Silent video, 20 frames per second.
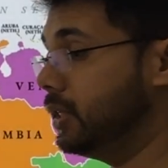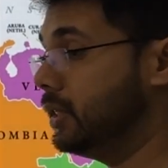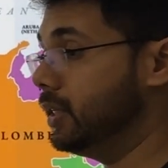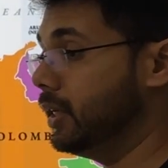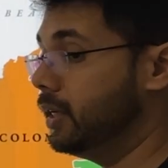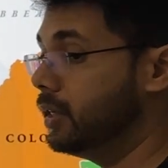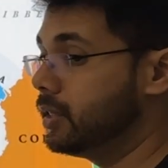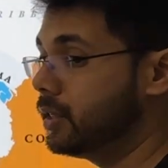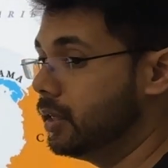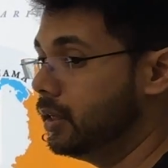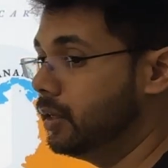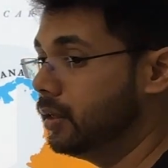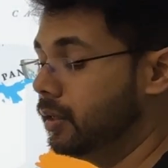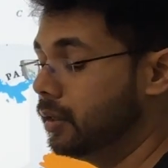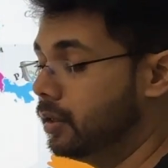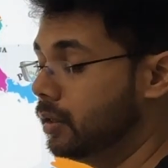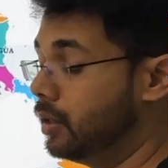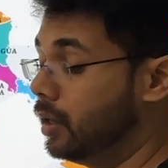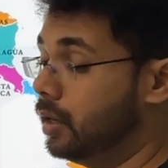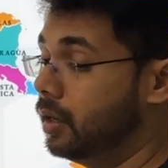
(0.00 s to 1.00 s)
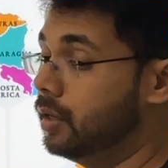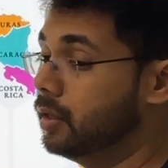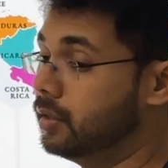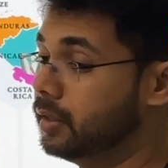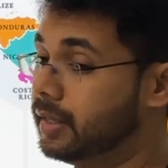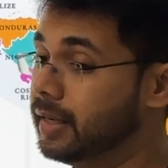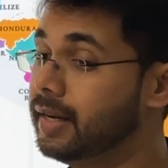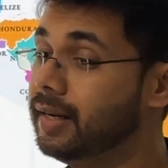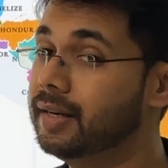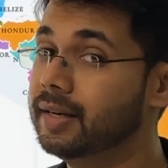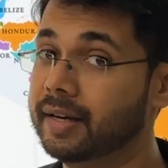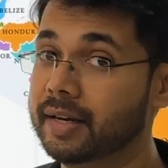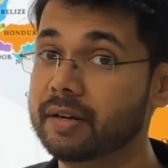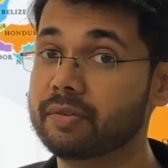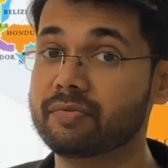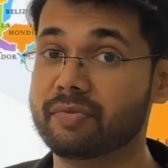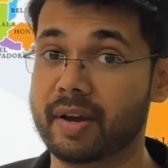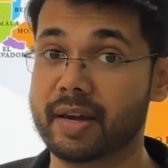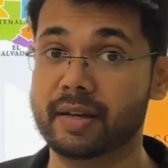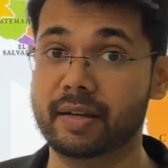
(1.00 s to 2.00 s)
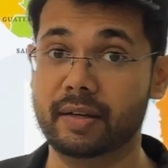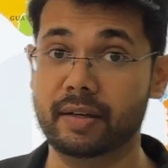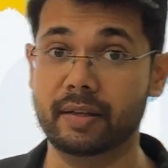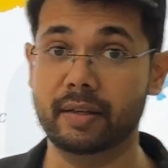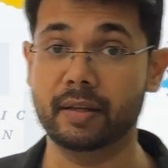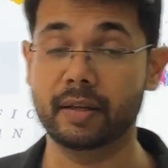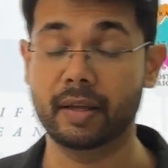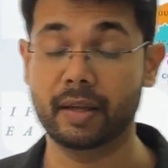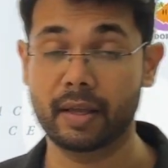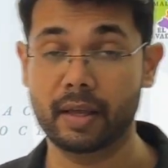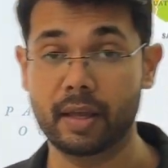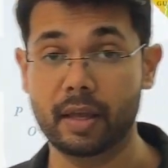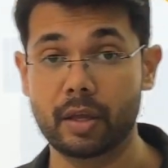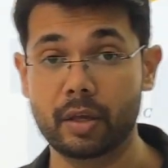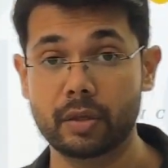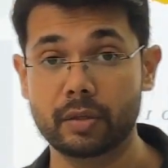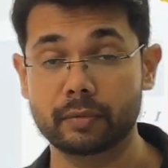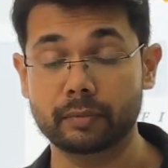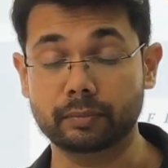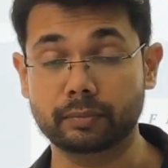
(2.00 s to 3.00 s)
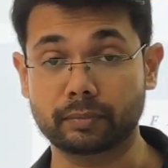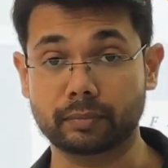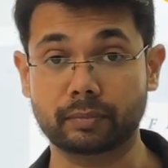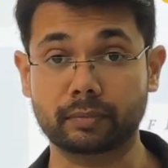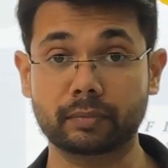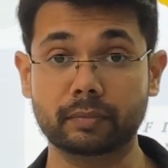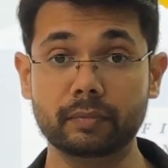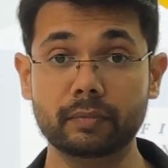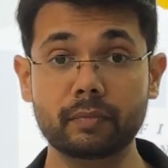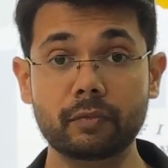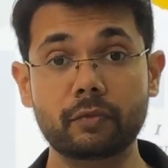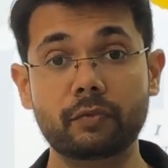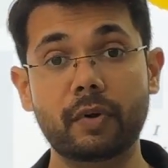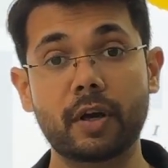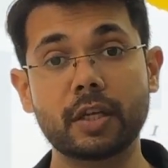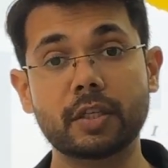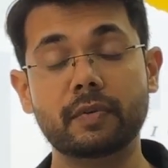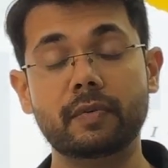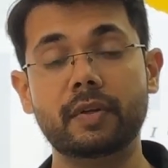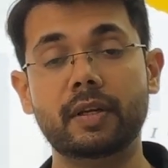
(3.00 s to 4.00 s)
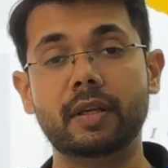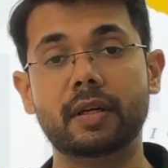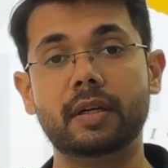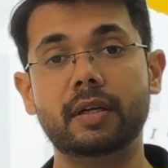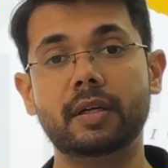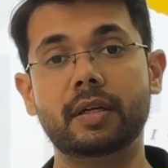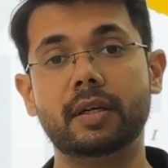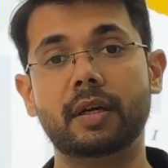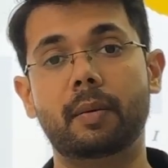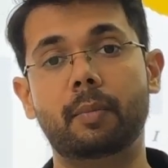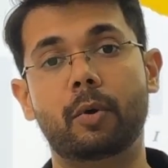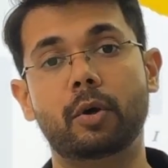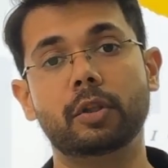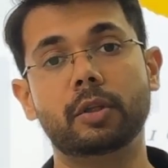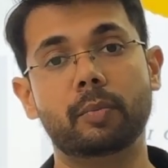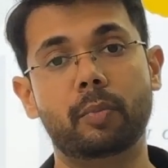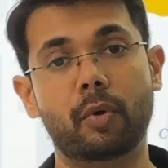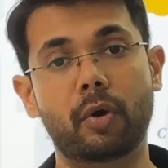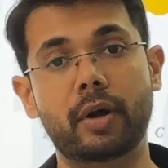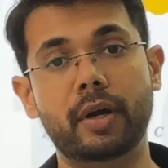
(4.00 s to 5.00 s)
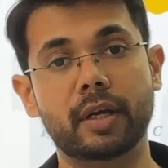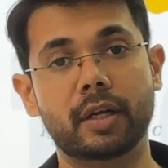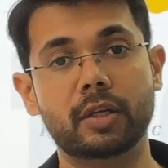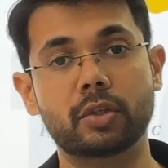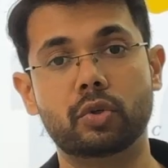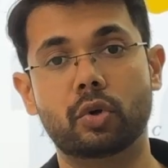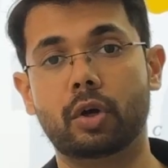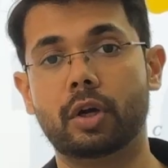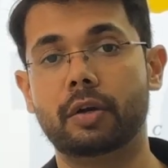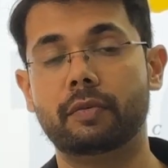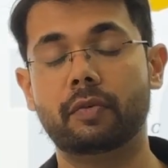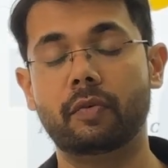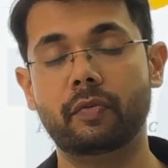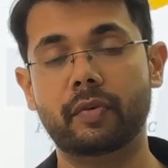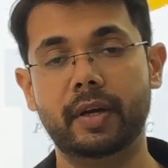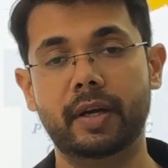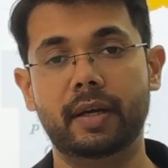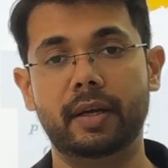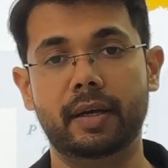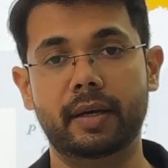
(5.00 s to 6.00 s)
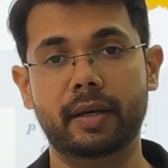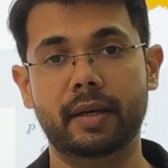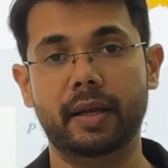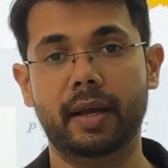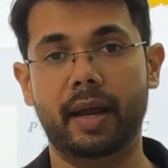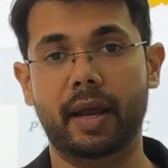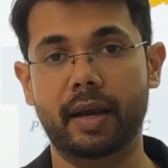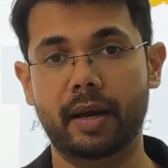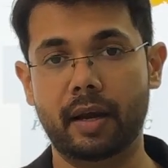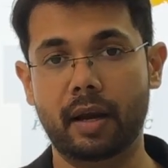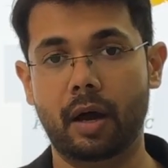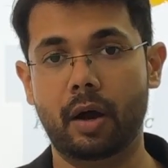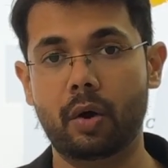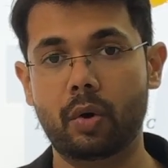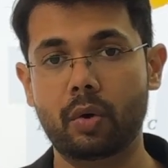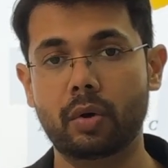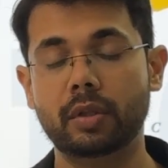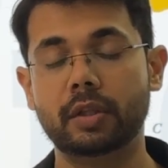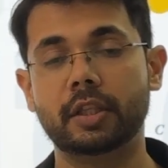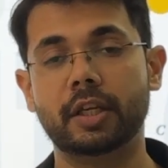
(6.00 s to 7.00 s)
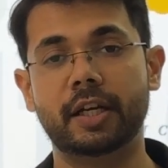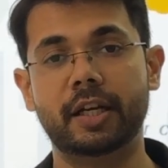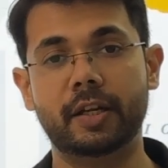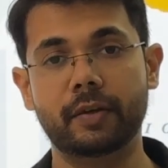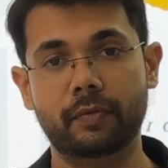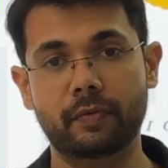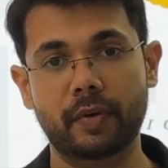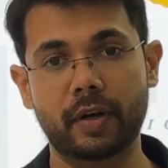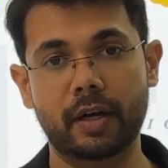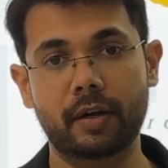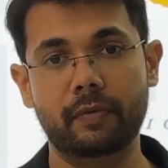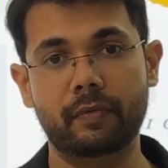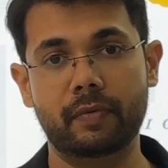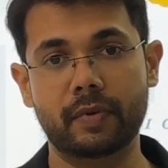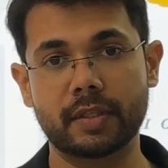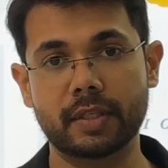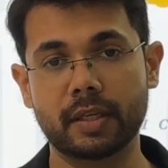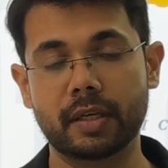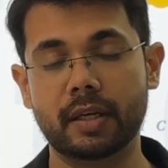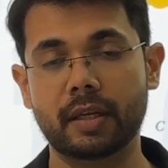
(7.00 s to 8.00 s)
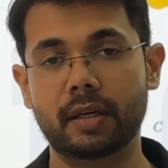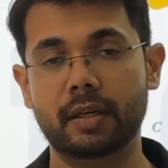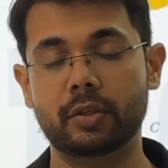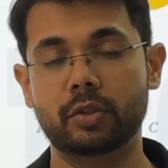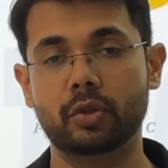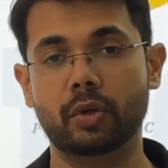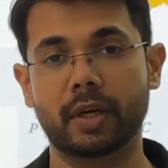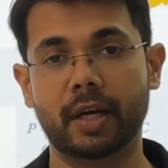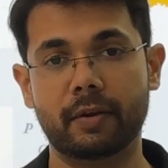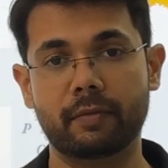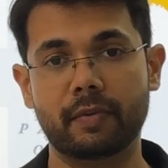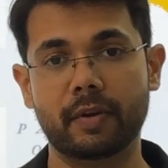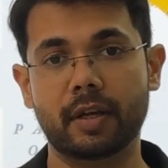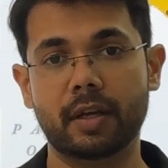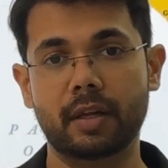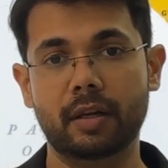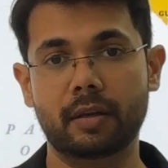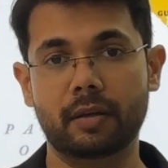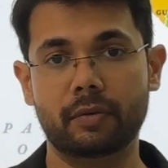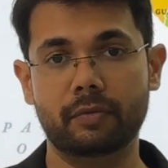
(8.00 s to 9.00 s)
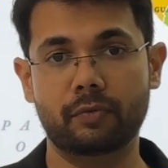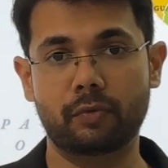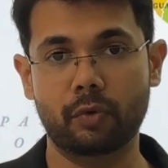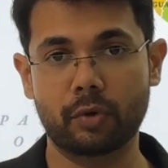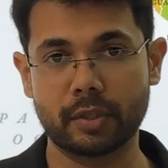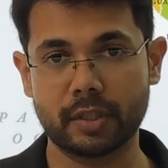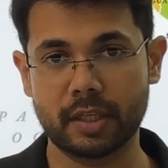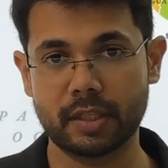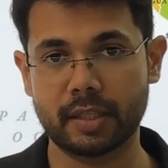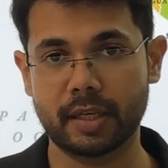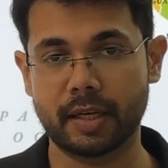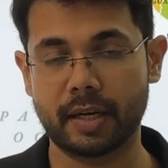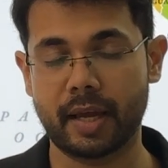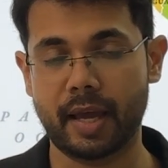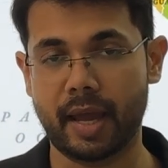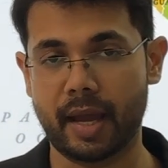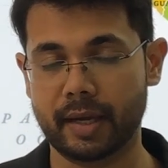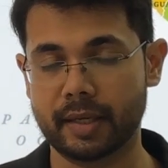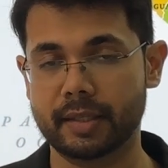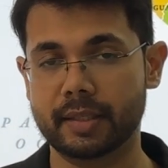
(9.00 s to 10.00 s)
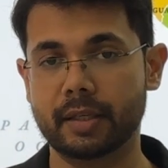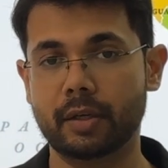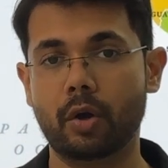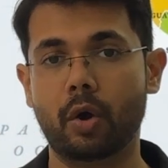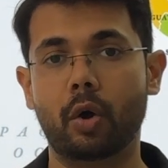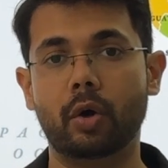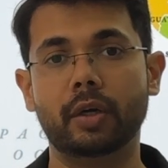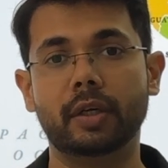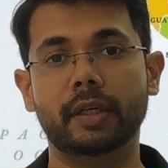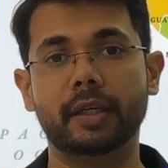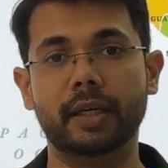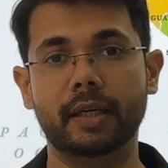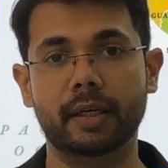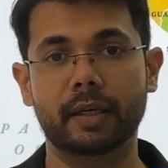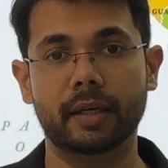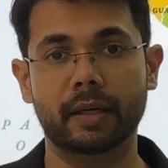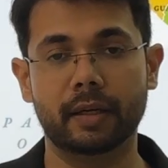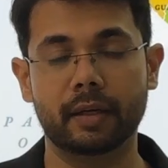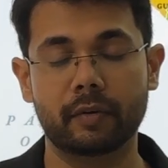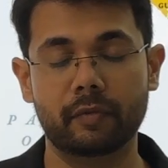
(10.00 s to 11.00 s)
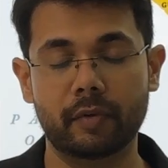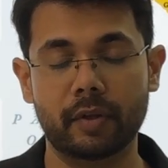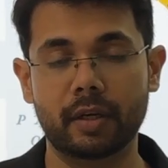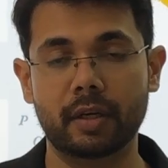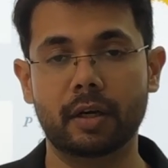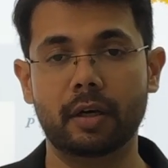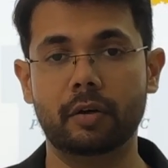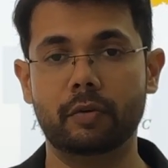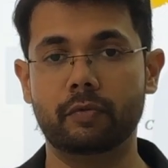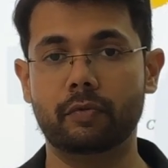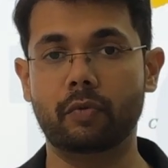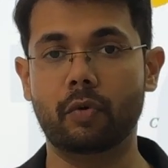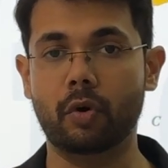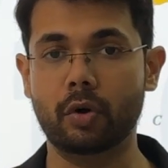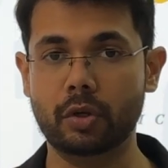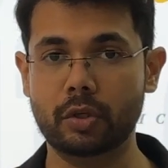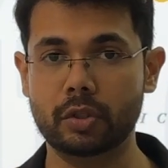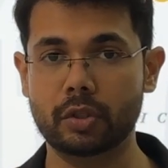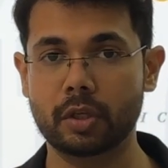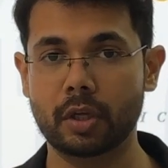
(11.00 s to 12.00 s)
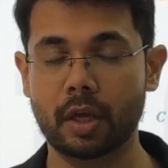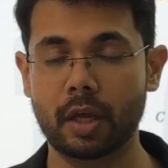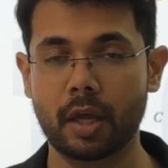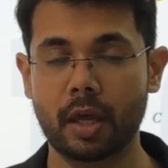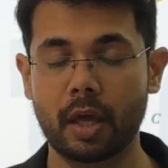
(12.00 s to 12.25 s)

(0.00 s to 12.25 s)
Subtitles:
central Greenland finally. First we learned about the political geography of Greenland and now the different physical geographical forces that are acting on Greenland. We learned fjords,